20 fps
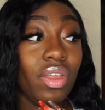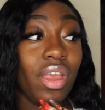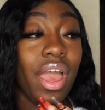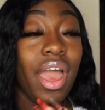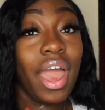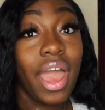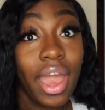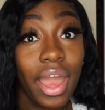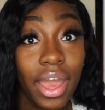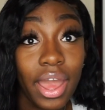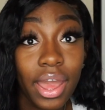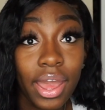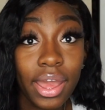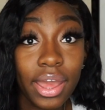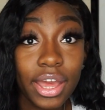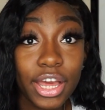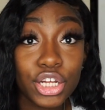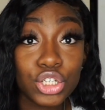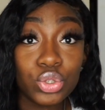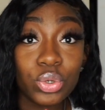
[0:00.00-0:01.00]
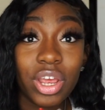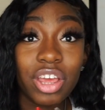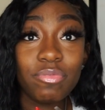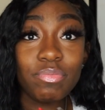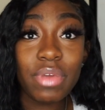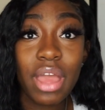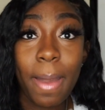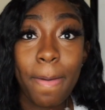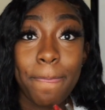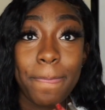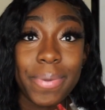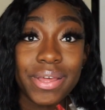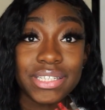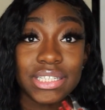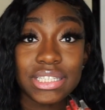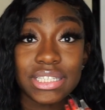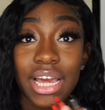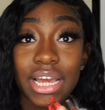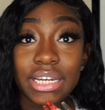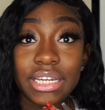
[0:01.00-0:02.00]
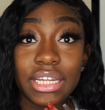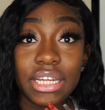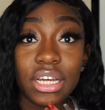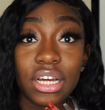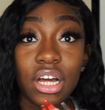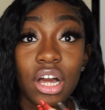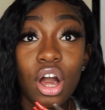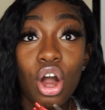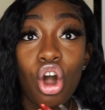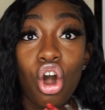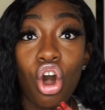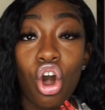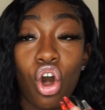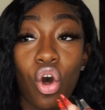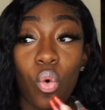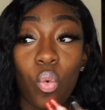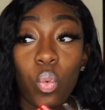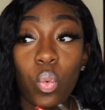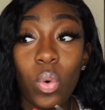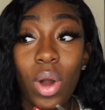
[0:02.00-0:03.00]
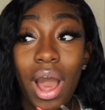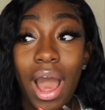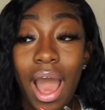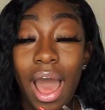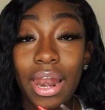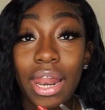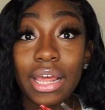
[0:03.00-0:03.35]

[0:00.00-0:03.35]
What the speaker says: hey, could you give me a business idea on how,